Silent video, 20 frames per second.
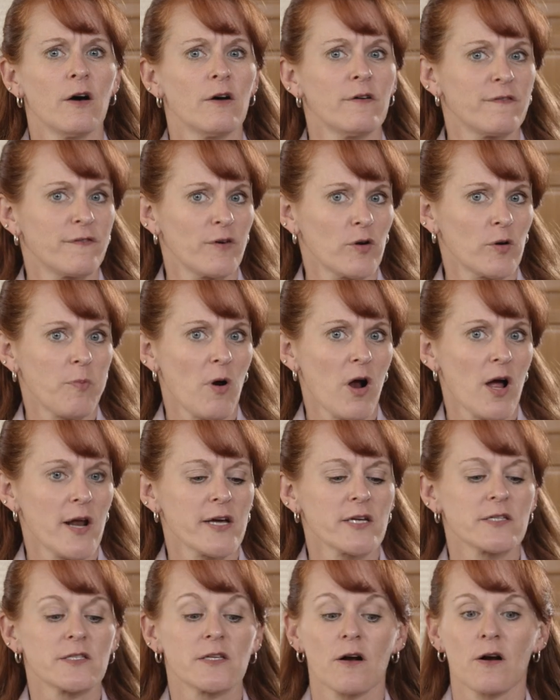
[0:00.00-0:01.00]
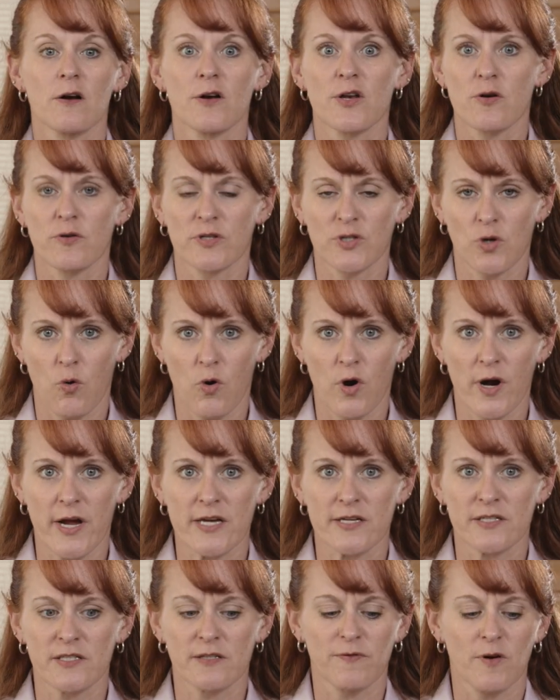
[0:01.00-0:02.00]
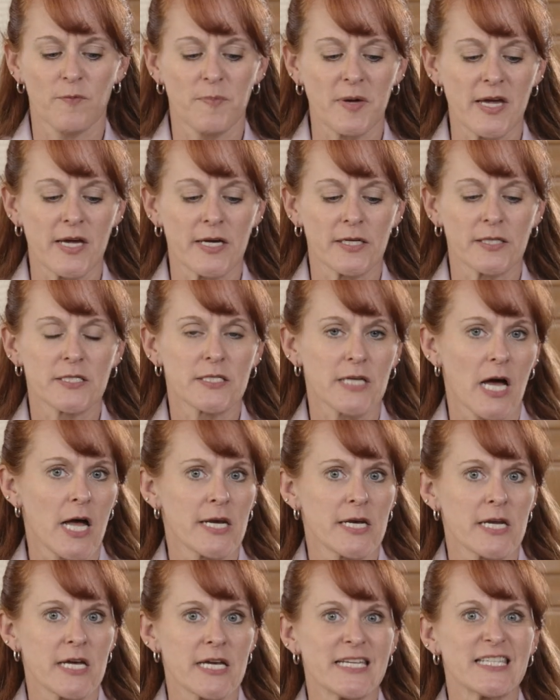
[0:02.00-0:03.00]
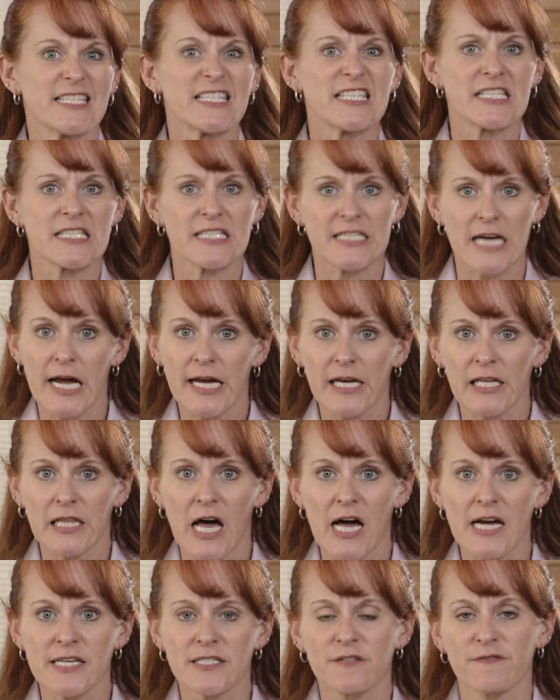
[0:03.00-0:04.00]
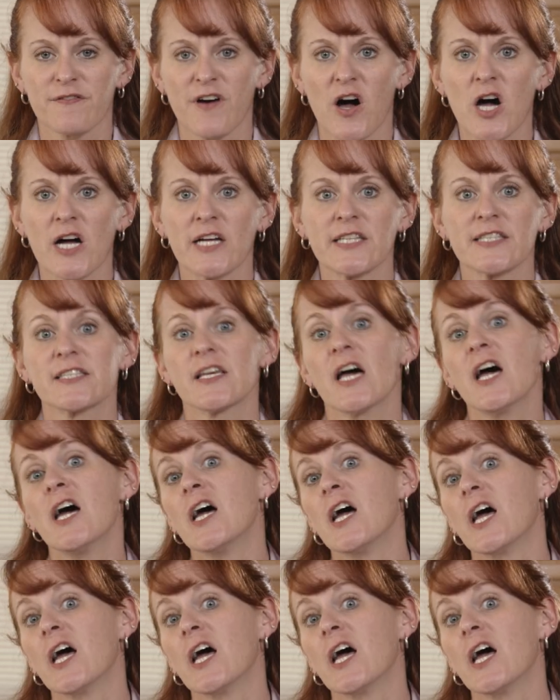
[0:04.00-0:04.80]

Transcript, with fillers: Food products are notorious for being done in stylized fonts